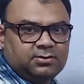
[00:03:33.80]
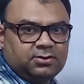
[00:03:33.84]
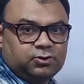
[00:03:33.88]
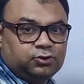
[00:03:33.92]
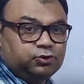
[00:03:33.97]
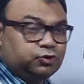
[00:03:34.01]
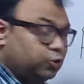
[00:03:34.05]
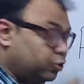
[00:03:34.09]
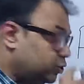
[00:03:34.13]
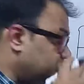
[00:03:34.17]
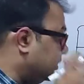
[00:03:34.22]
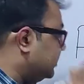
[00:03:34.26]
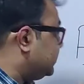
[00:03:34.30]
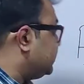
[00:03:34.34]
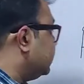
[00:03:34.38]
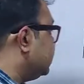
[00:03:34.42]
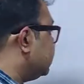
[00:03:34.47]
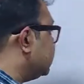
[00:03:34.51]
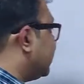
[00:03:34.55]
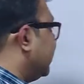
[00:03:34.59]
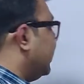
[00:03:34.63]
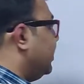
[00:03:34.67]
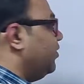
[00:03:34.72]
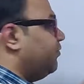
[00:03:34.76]
though this
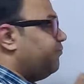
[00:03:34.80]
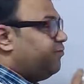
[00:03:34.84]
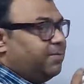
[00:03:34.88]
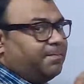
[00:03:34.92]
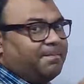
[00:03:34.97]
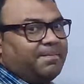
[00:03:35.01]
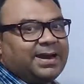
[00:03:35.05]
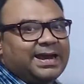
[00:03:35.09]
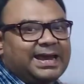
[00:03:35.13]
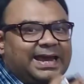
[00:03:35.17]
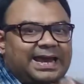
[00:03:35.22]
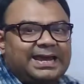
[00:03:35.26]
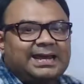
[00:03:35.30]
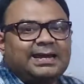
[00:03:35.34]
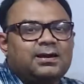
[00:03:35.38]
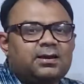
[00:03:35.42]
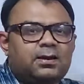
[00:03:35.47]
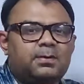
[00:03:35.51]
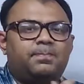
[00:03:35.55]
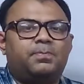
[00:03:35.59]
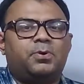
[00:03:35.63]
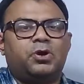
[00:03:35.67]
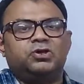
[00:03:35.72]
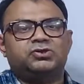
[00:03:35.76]
is kind of a
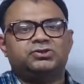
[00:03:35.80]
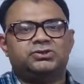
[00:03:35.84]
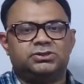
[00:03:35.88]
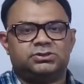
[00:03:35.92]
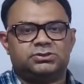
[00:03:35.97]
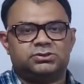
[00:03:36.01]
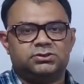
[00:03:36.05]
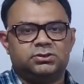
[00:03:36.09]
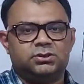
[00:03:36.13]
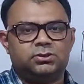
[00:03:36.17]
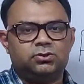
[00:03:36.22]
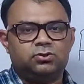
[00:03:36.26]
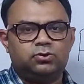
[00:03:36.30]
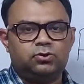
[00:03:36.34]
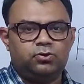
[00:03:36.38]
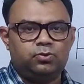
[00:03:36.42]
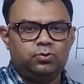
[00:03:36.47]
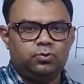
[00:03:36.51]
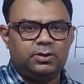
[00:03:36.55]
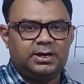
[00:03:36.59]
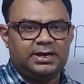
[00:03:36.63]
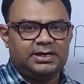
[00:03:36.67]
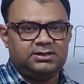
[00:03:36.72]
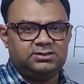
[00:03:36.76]
mechanical process to
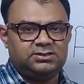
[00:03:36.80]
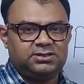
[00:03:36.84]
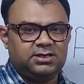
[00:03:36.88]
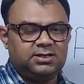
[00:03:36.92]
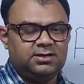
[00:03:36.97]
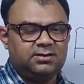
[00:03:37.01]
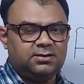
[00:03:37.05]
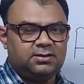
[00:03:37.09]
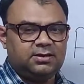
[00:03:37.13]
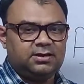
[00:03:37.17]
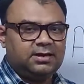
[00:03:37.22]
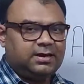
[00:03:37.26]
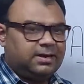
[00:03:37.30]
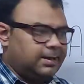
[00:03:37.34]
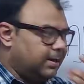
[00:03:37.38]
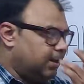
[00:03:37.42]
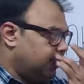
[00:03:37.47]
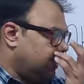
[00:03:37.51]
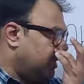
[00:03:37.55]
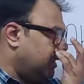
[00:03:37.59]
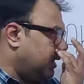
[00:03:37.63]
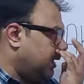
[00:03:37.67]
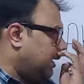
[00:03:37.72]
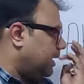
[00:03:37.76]
do anything.
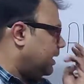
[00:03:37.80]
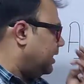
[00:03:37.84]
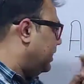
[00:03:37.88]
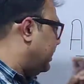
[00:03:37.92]
Here